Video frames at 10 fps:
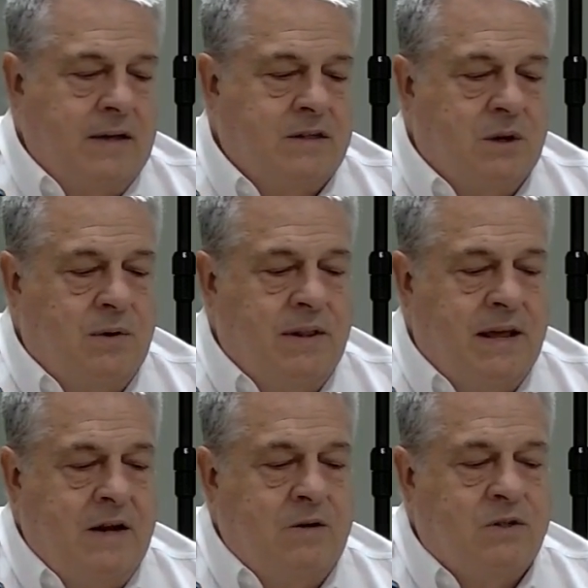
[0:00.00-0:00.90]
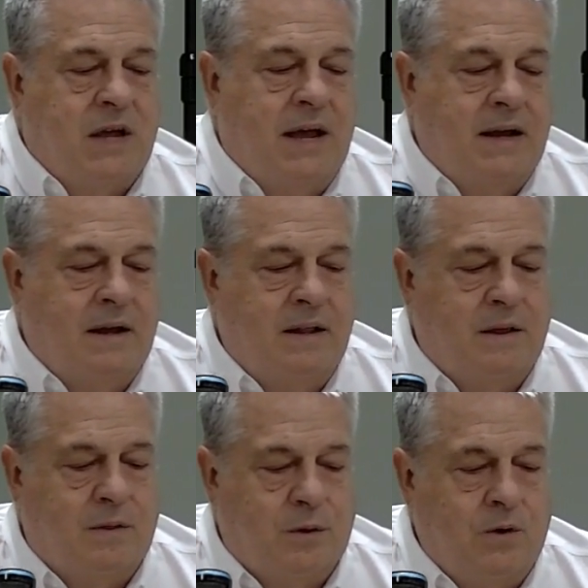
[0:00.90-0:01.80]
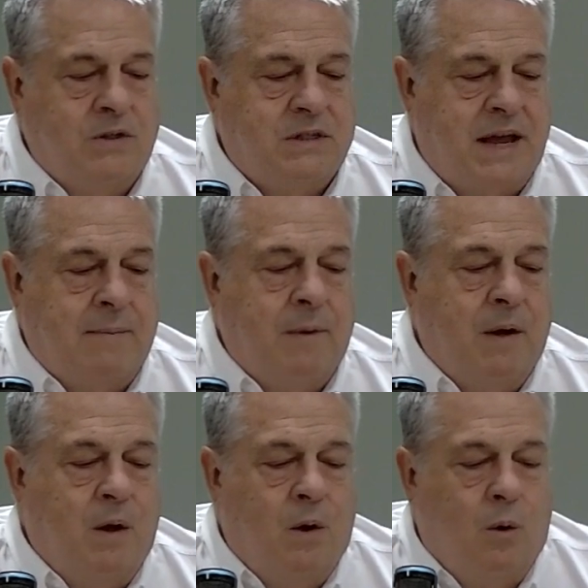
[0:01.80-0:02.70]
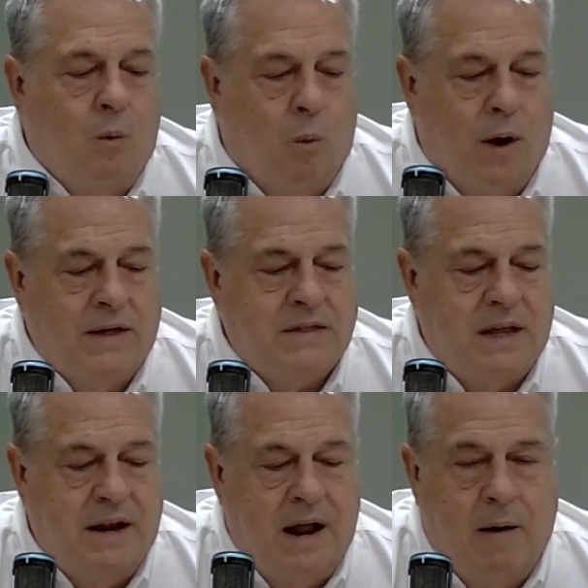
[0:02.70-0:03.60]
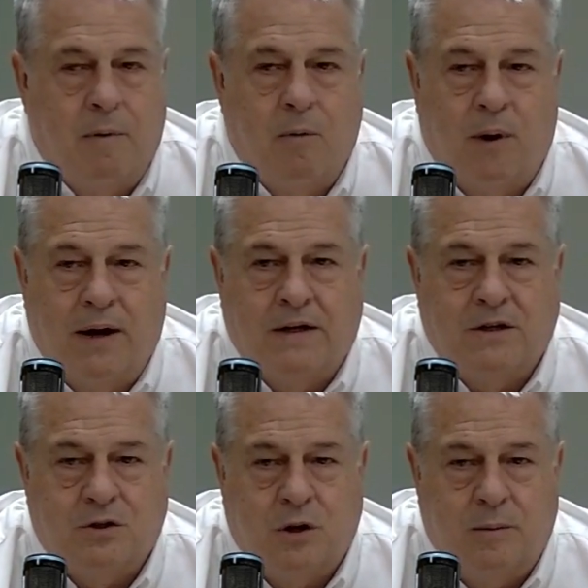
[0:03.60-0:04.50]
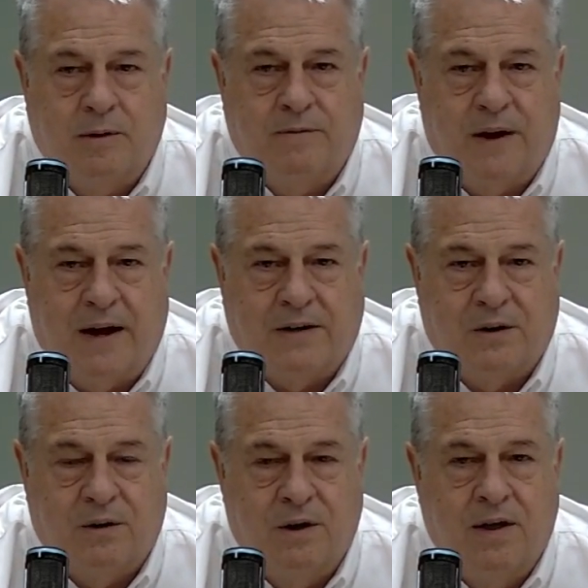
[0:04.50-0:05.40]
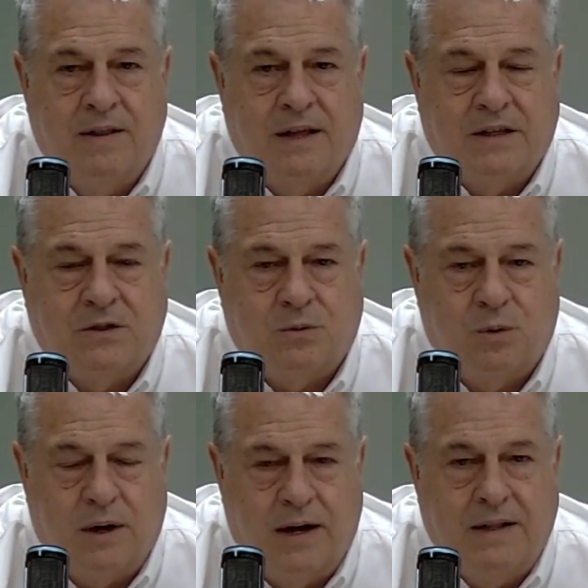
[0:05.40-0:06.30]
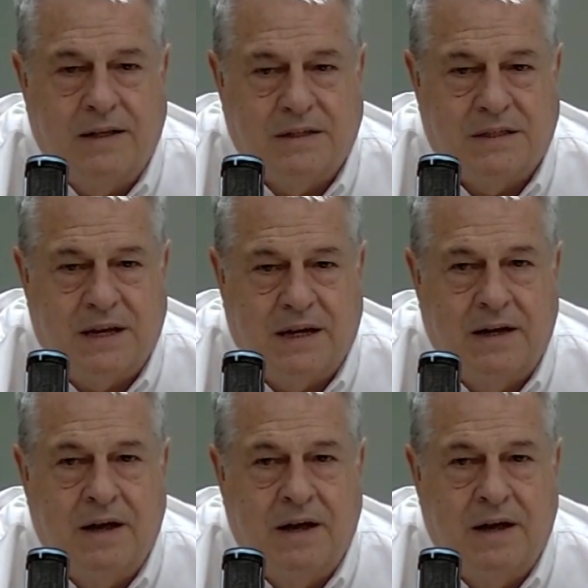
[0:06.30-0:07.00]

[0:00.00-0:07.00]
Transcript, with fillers: So then you're saying in the third step, what is the number one contributing factor that's creating this thing